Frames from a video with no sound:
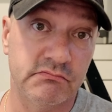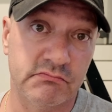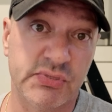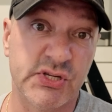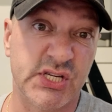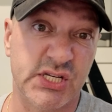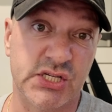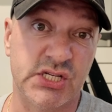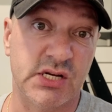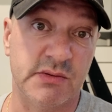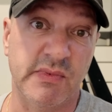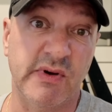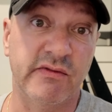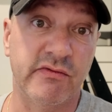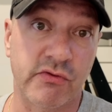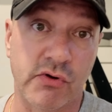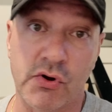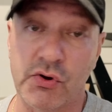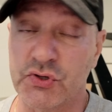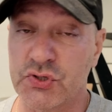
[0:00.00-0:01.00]
system
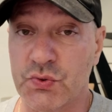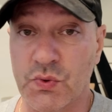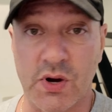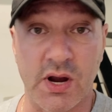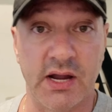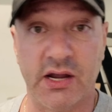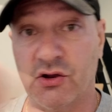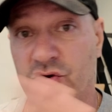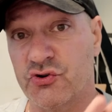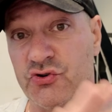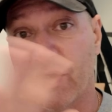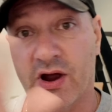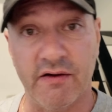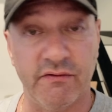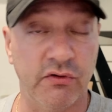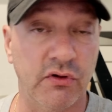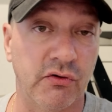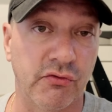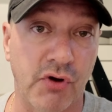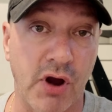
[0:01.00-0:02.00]
of roads where I could
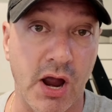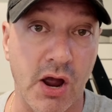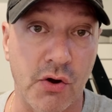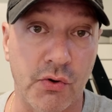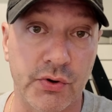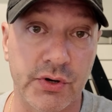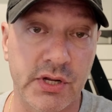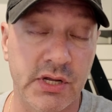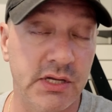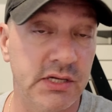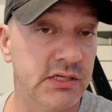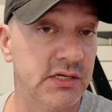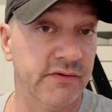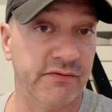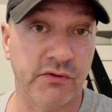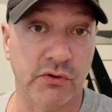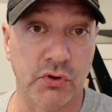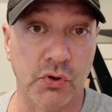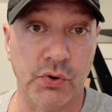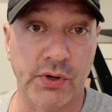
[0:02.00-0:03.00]
travel around
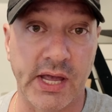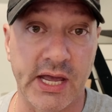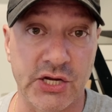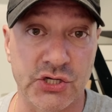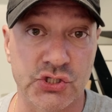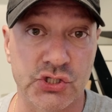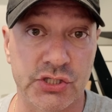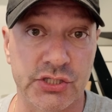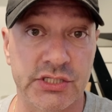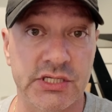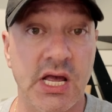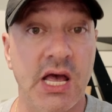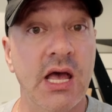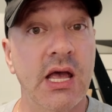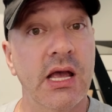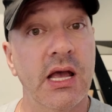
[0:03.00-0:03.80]
different locations.